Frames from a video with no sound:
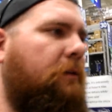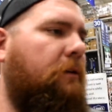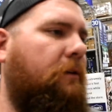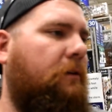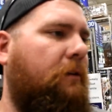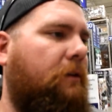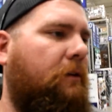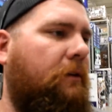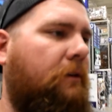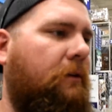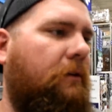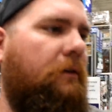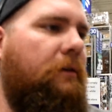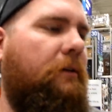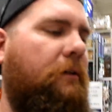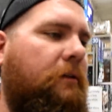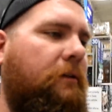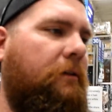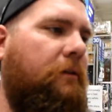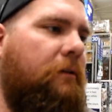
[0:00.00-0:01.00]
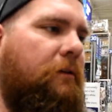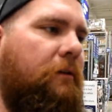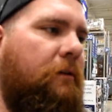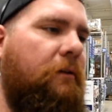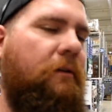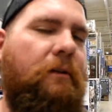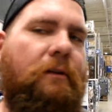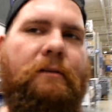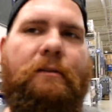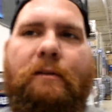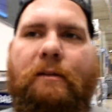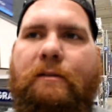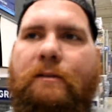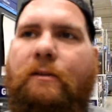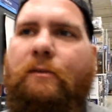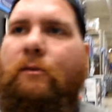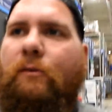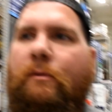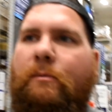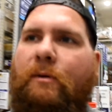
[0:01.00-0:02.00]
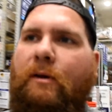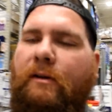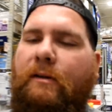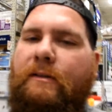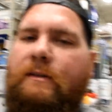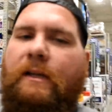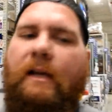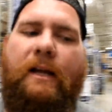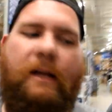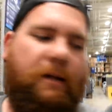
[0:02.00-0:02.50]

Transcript: I don't know, $2, $3. Like $2, $3?